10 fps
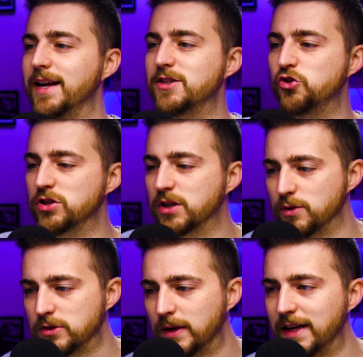it's just
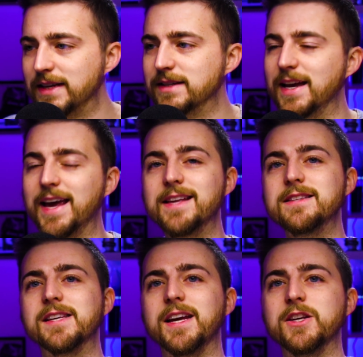going to ease
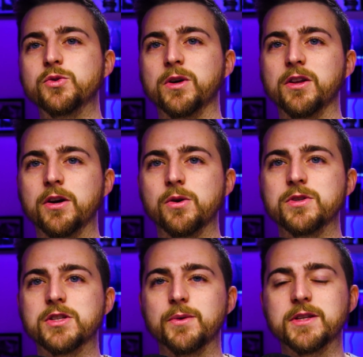into each one of
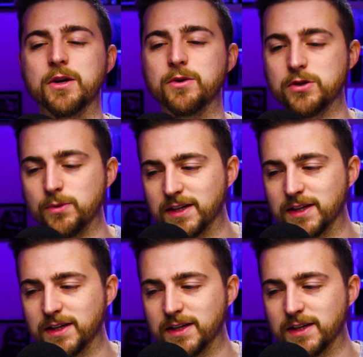those. So it's going to